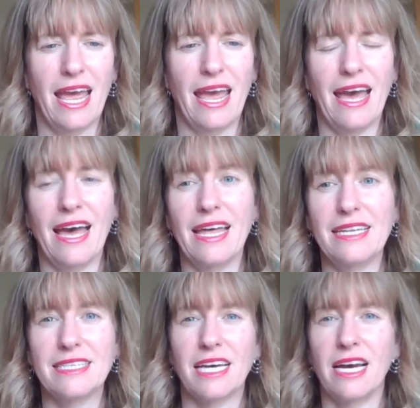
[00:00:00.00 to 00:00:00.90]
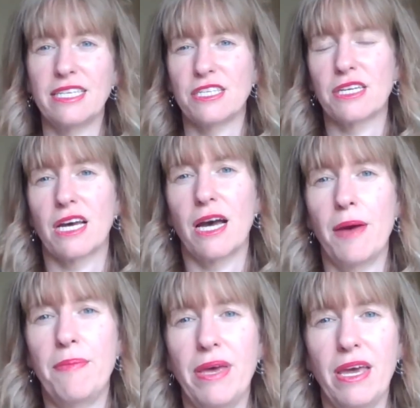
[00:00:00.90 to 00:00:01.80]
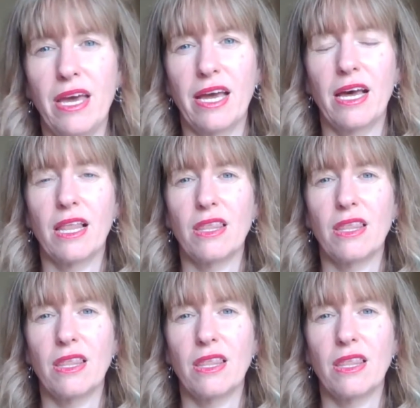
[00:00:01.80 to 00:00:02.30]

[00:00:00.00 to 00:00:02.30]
And I took a big,